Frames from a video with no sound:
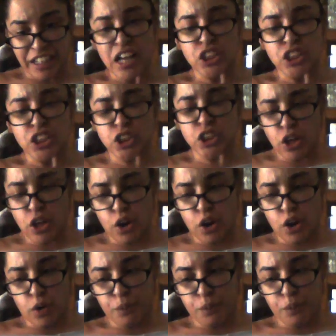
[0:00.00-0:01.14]

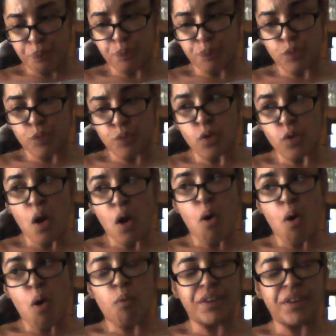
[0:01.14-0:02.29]
So
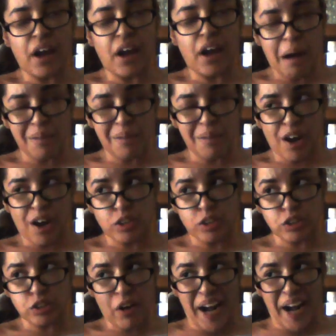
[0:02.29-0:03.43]
when the garment goes
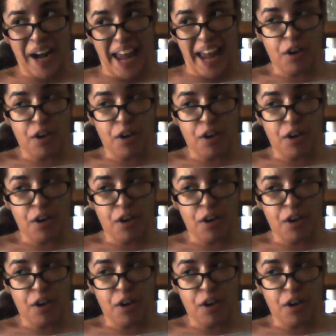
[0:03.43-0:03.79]
on, I know